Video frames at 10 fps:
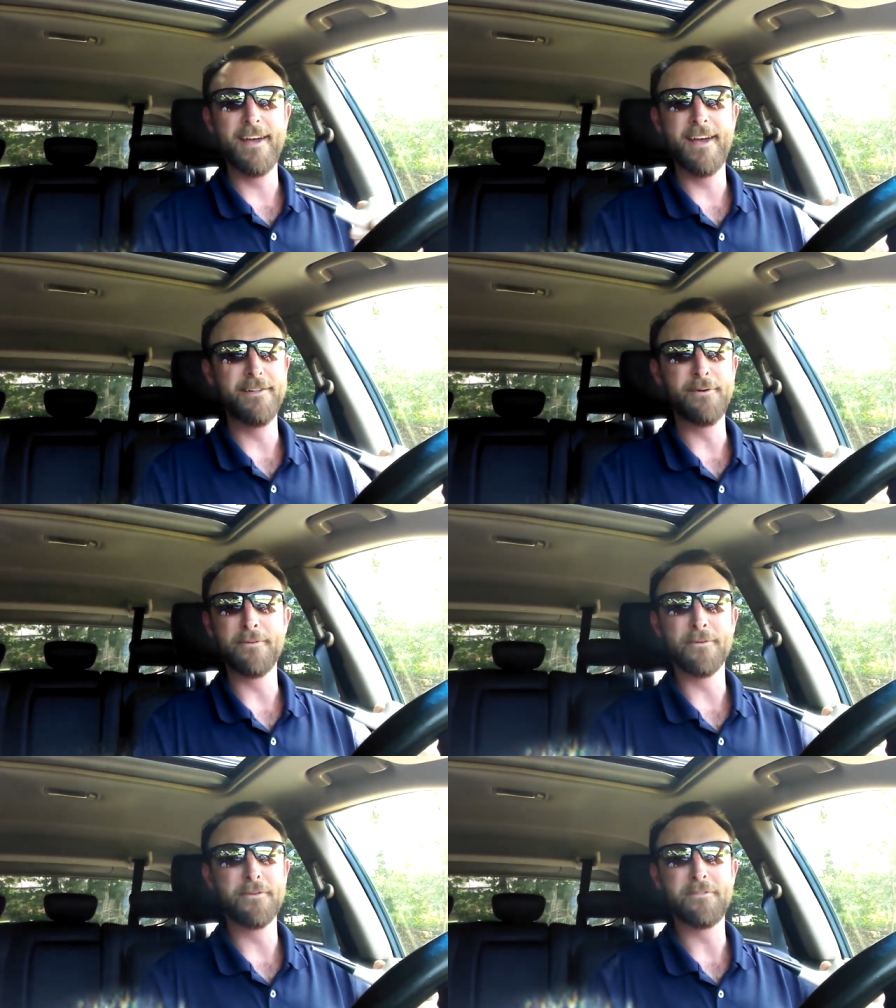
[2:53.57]
and do
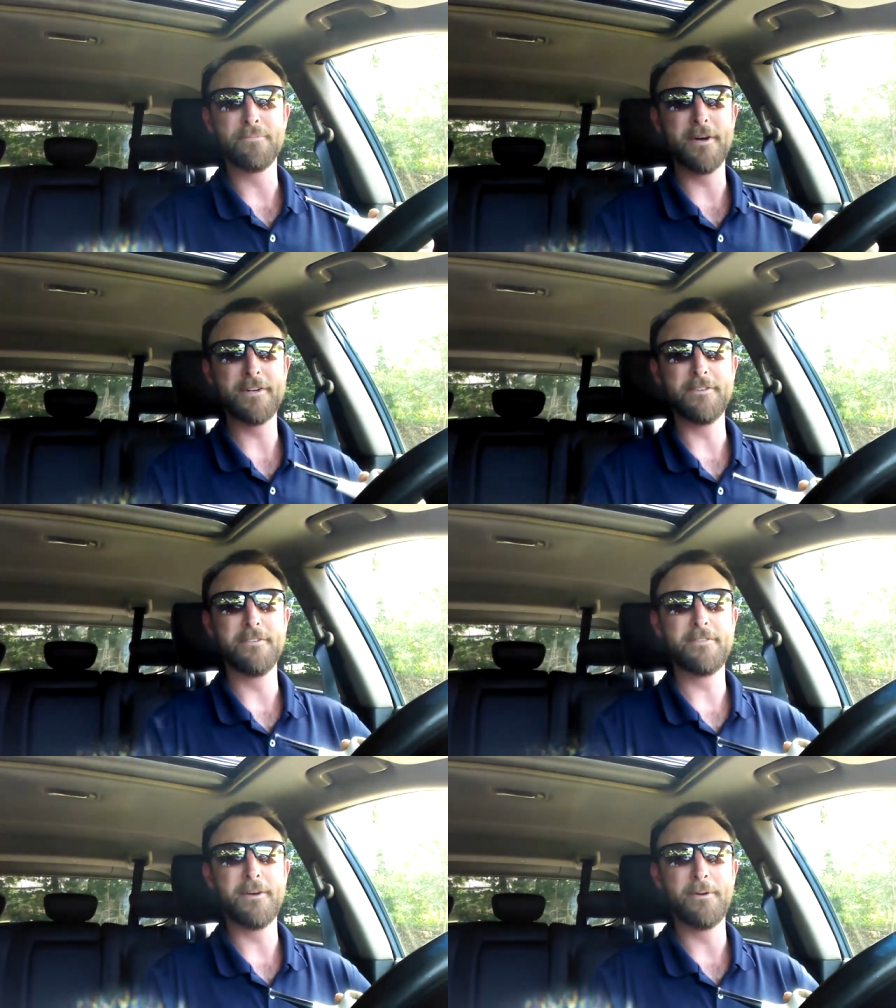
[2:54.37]
a first impression.
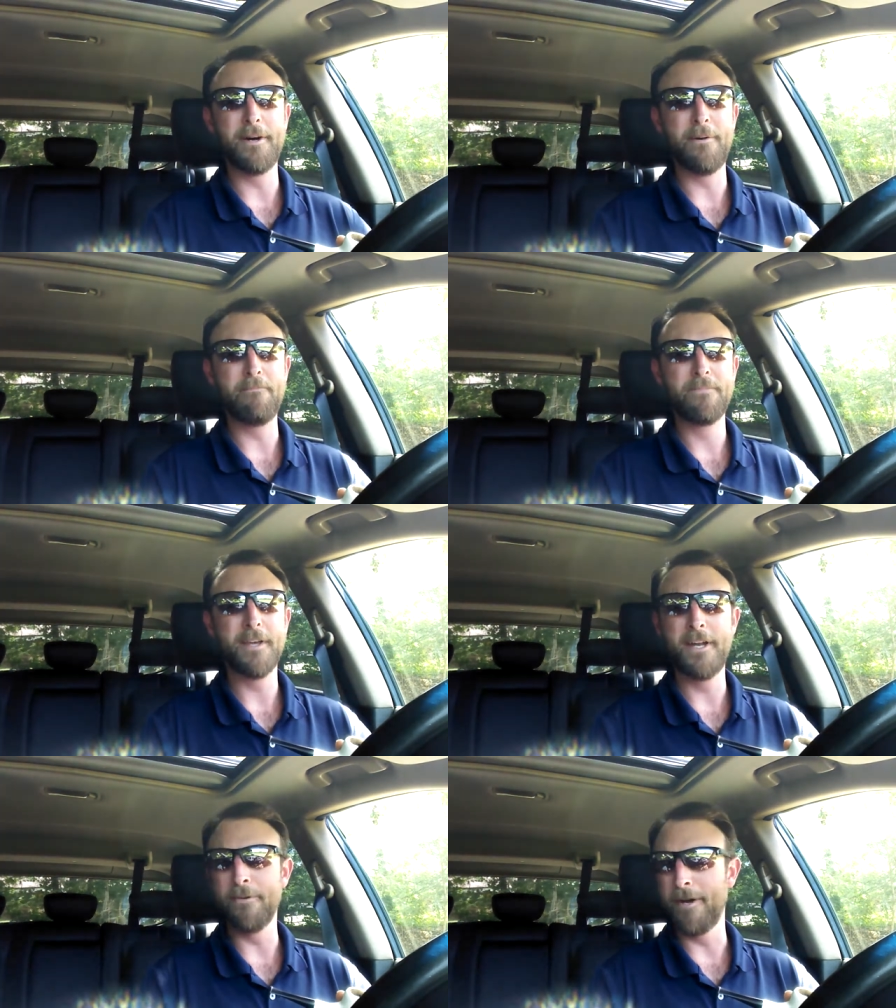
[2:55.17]
So, um,
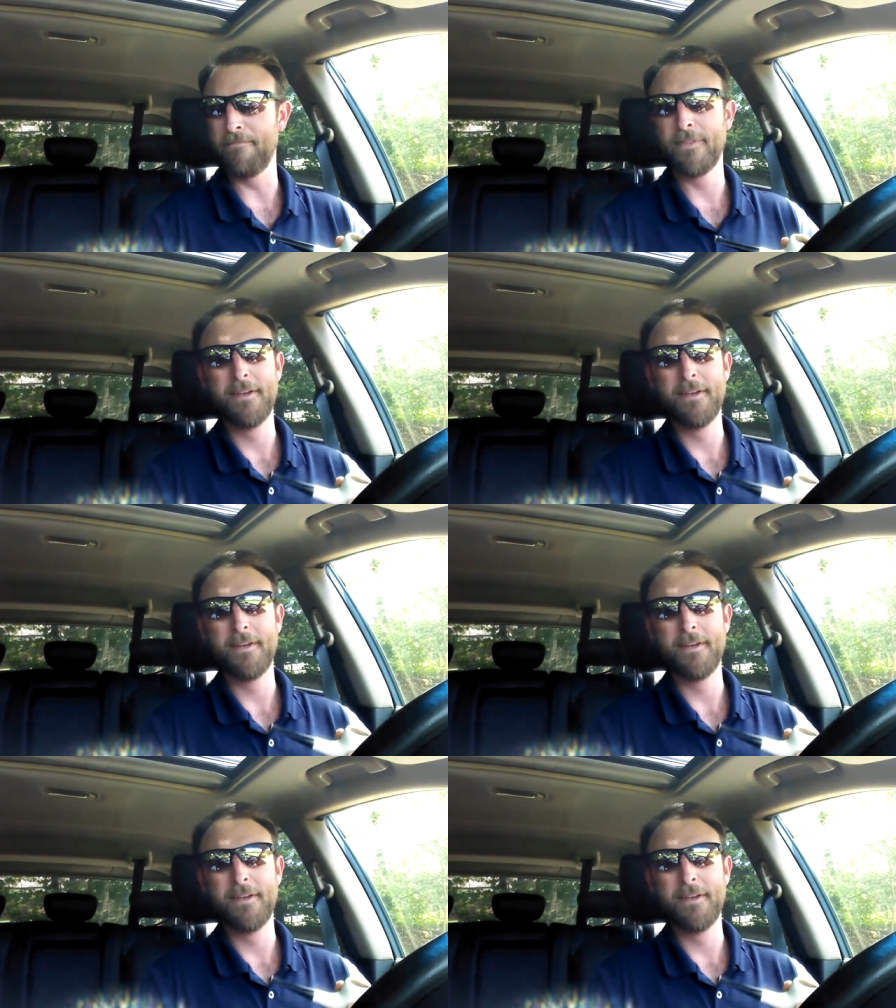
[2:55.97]
anyway.